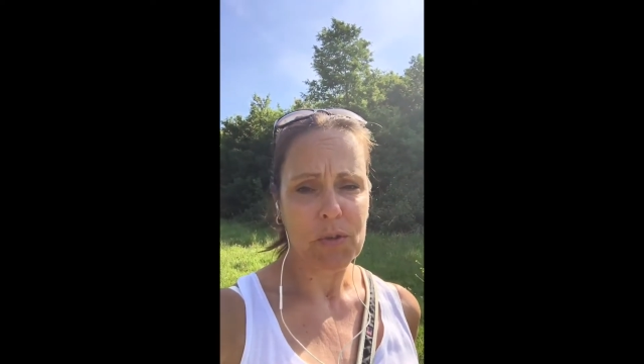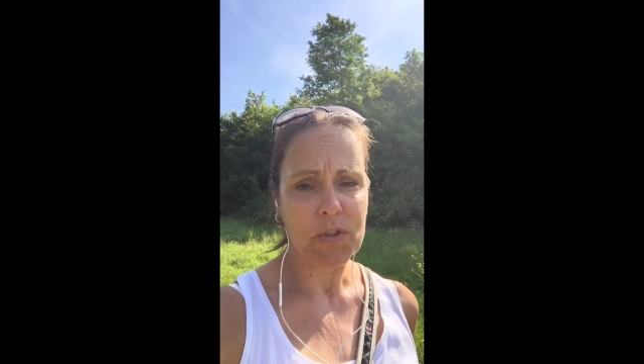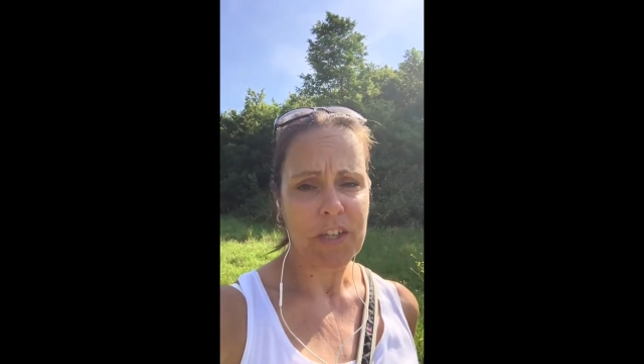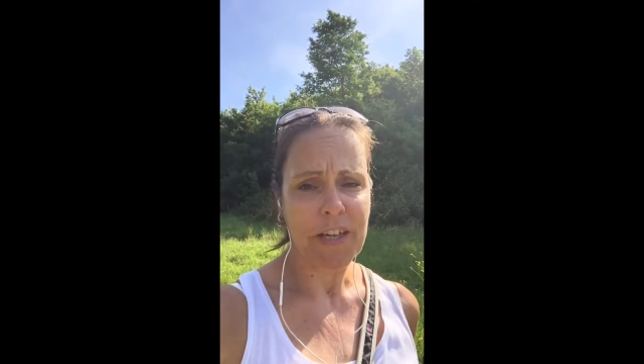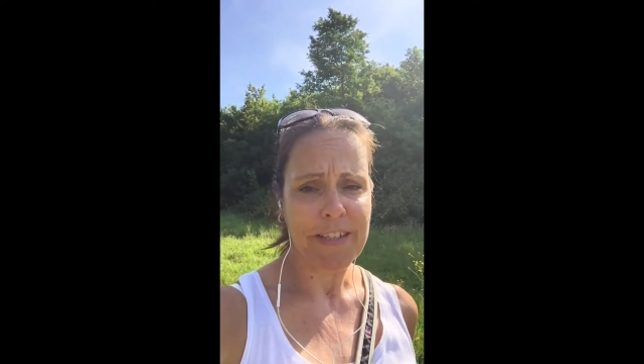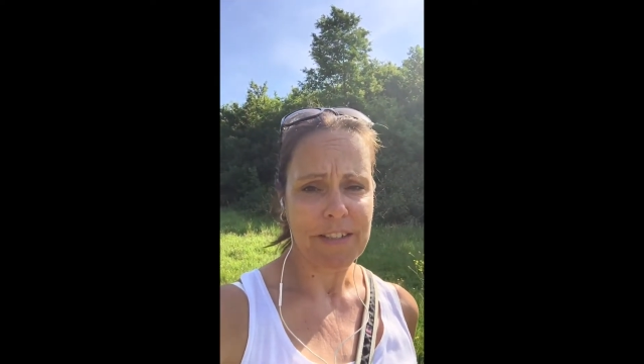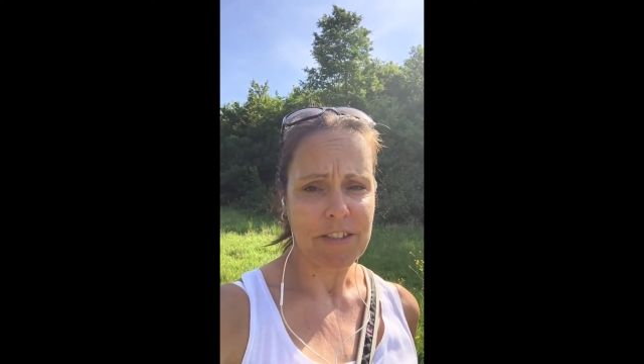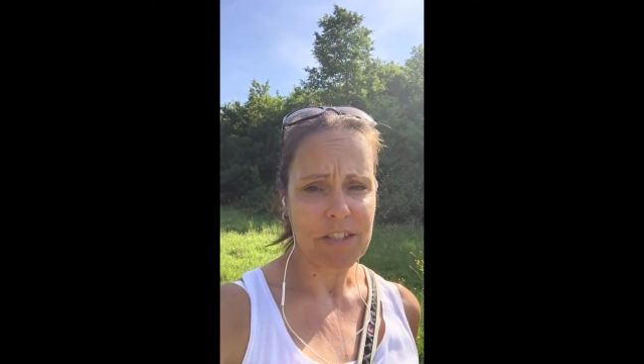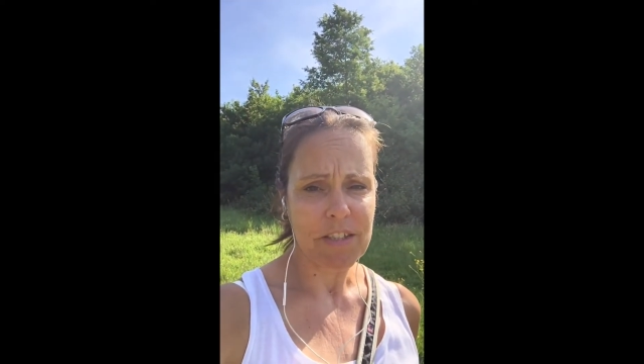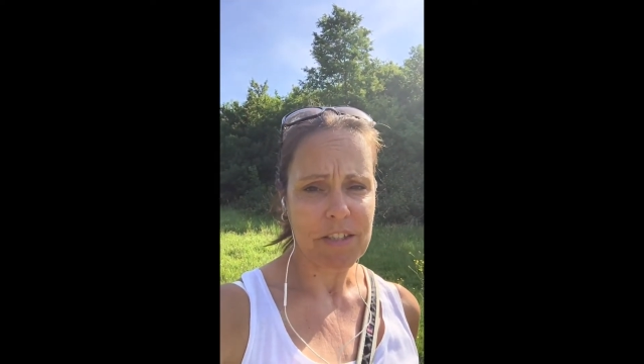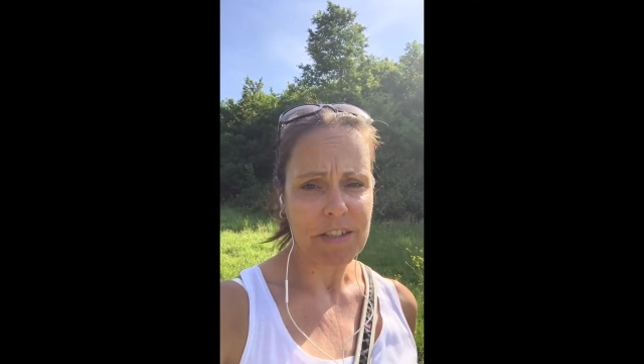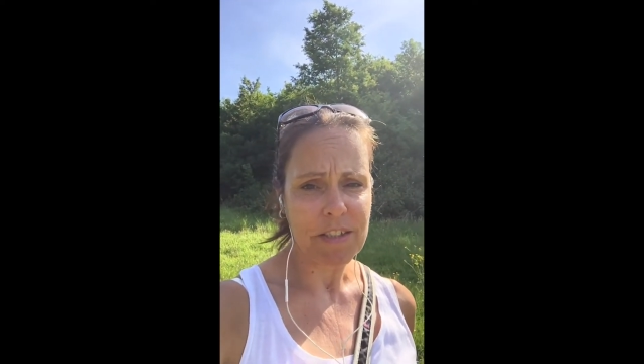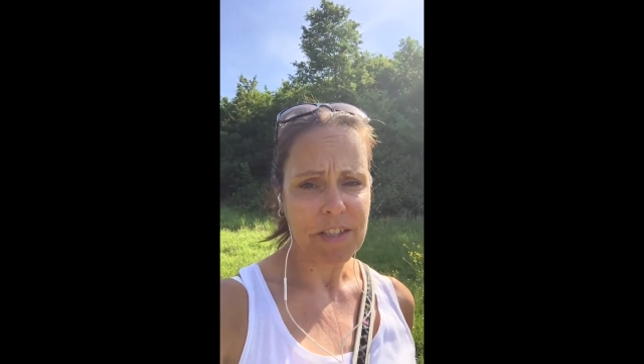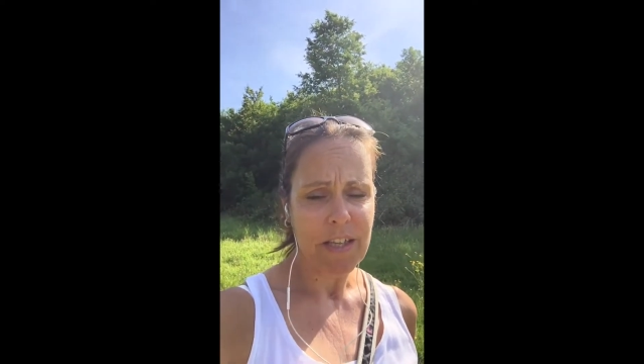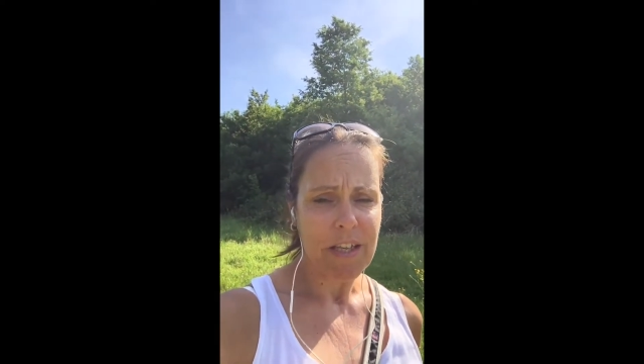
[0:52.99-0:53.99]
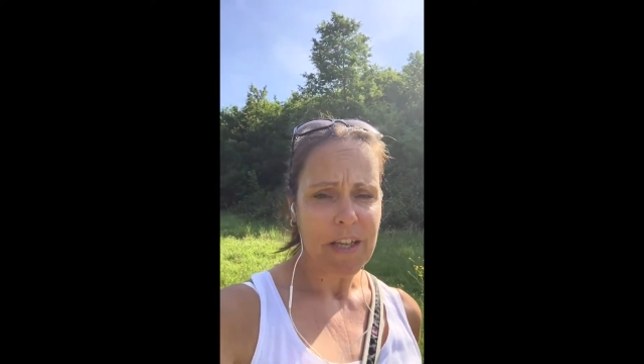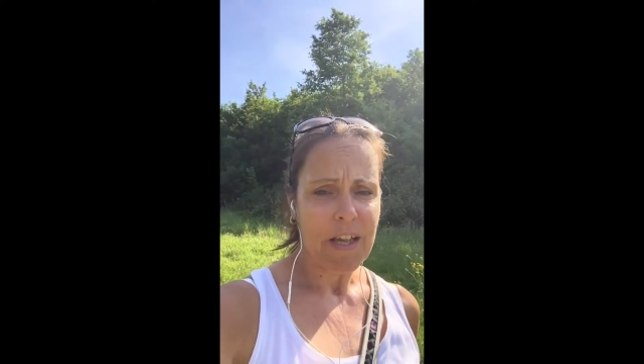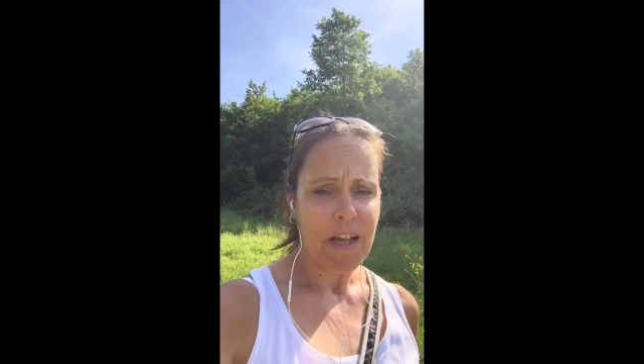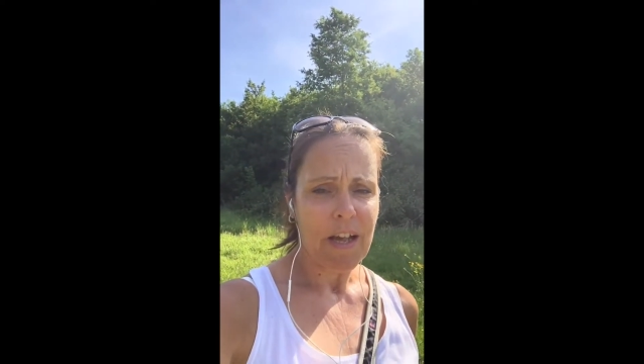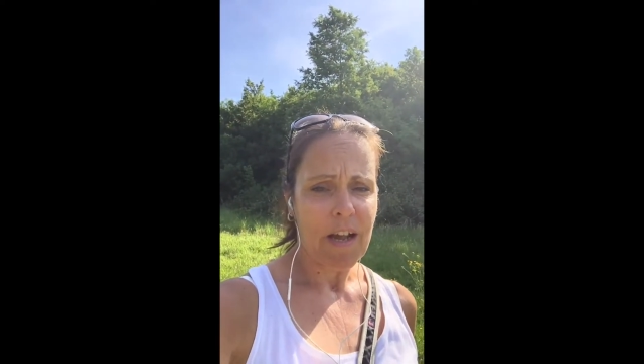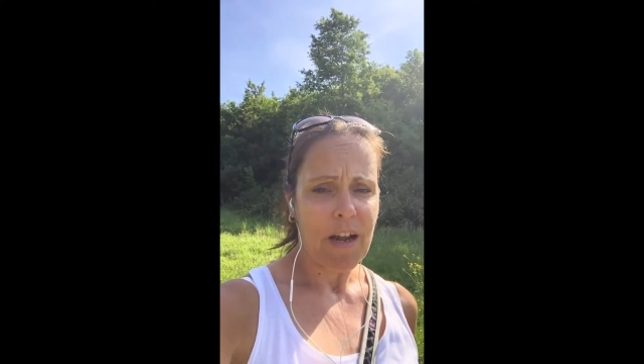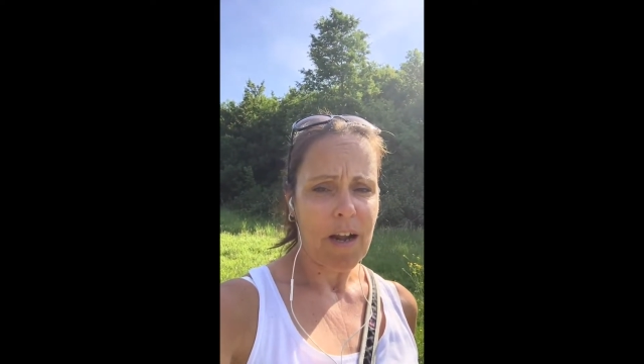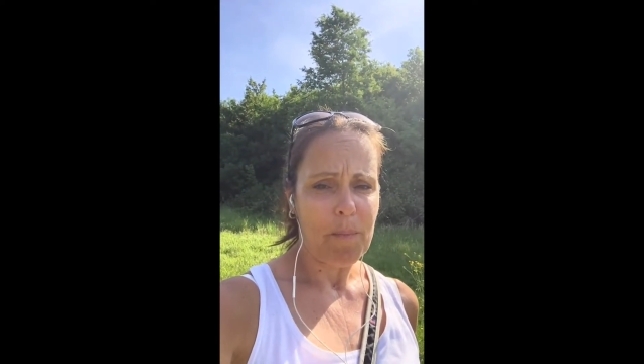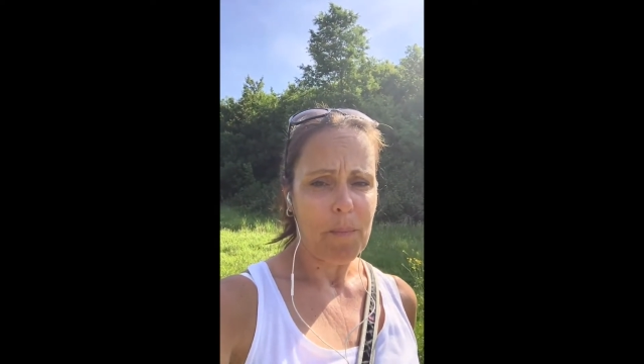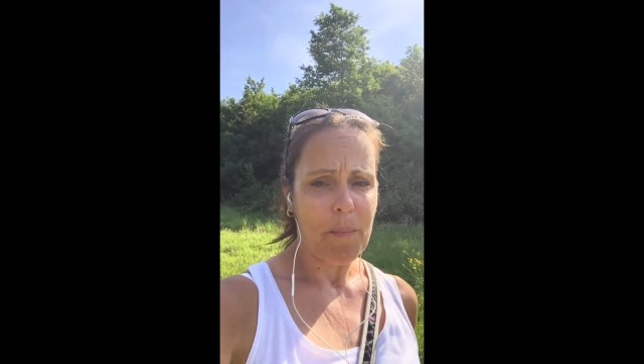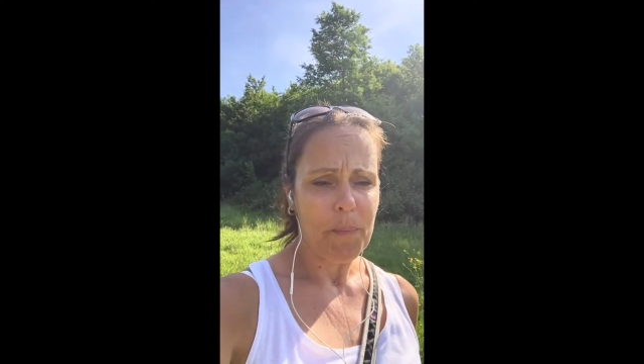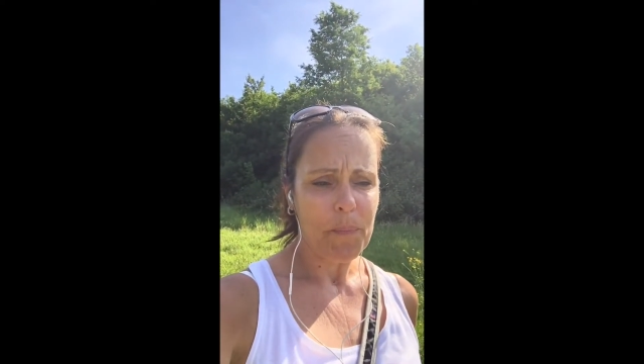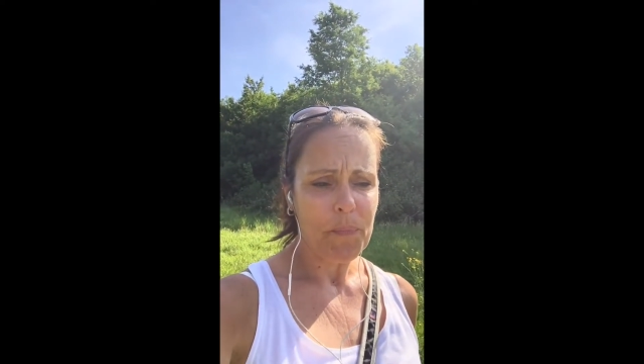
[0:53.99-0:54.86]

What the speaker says: changes, and